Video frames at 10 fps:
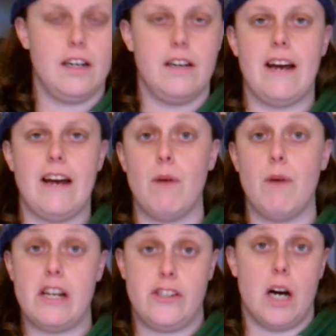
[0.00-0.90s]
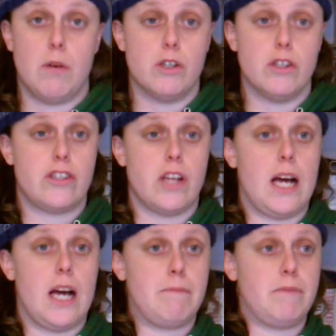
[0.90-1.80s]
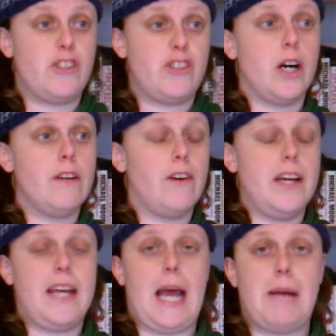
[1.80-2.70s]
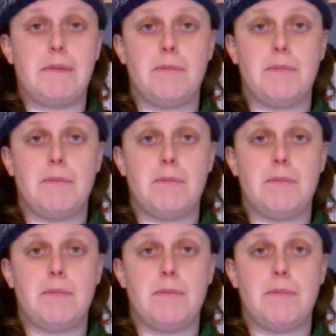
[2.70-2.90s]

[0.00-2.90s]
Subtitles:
Now there were Star Wars Starfighter games